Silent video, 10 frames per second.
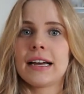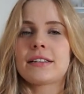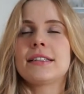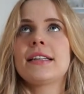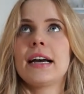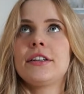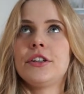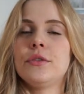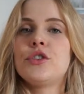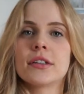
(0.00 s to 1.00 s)
decide to
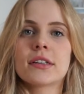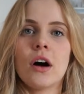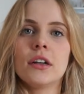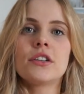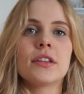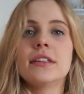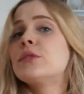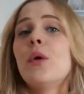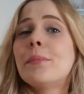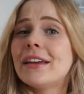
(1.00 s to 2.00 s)
do just college, then this won't